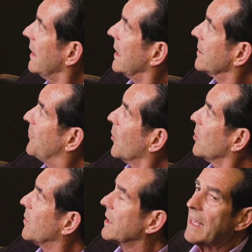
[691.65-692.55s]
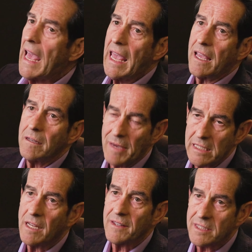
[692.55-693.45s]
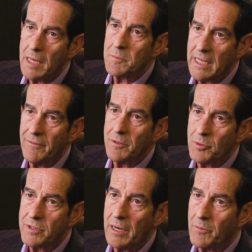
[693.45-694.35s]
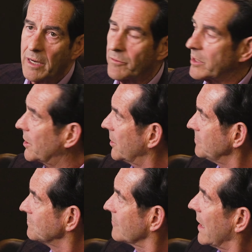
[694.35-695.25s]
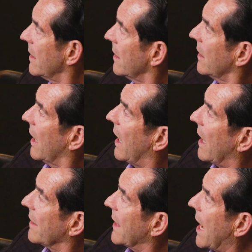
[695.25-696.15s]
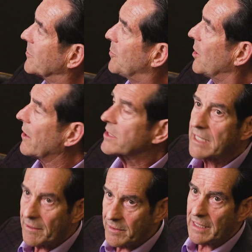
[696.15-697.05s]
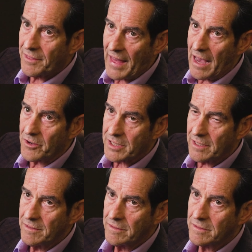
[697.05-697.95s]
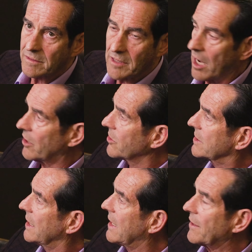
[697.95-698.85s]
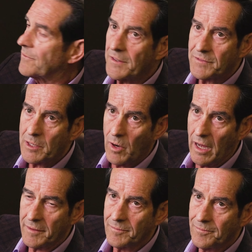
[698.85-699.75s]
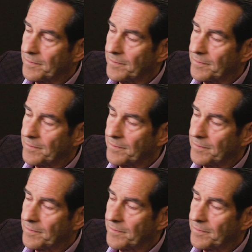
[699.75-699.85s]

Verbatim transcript: In a four oh one K, based on the same seven percent rate of return, uh, they have to pull out seventy thousand dollars to net fifty-one.